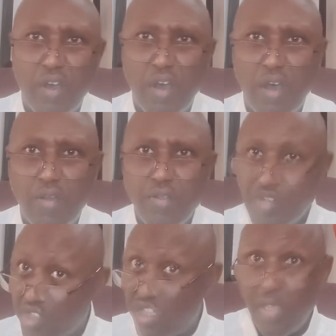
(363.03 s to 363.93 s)
Uh,
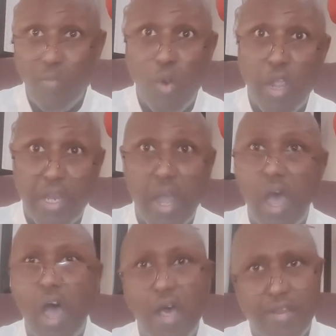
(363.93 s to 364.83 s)
you just keep working
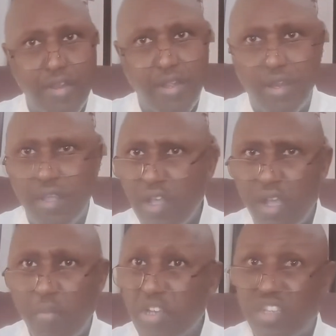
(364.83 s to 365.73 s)
hard, and,
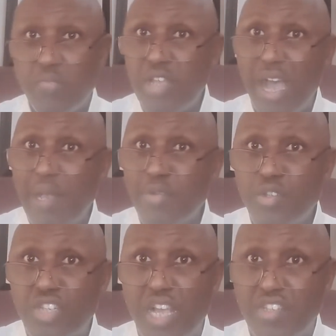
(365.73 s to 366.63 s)
and, but sometimes
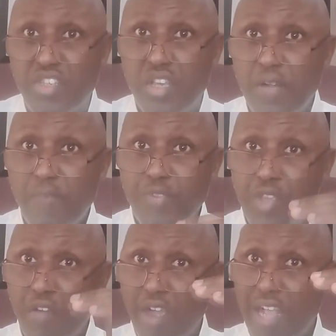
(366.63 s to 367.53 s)
you just
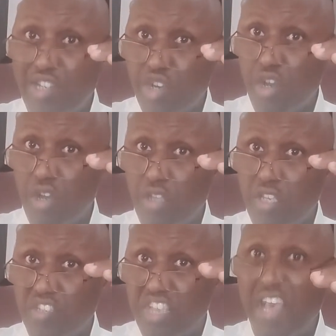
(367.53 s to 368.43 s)
you're at your
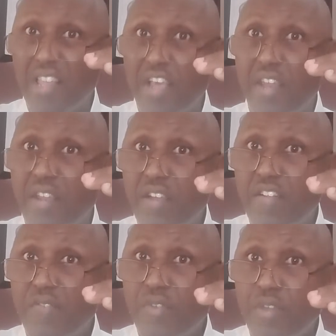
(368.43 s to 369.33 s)
your ceiling.
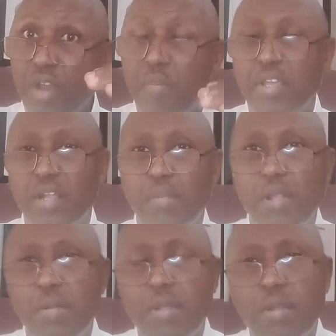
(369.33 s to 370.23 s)
You know what I mean? Let
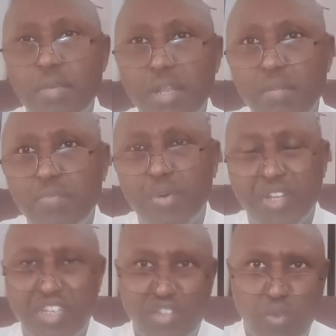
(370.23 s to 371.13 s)
me let me let me, let me put
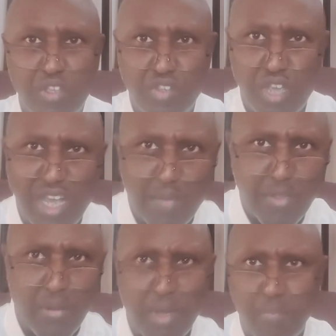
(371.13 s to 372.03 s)
it this way, See,
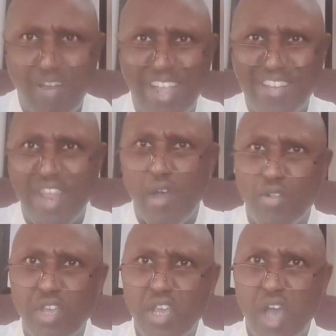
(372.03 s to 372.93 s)
I'm, I'm gonna break it
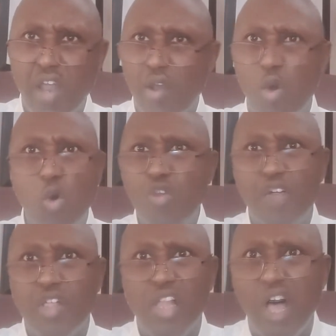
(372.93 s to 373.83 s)
down on a whole
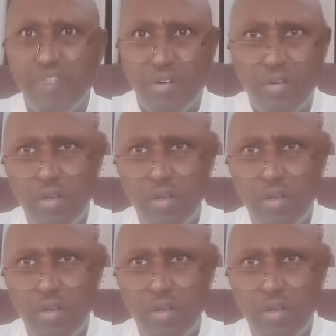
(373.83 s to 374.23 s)
nother level.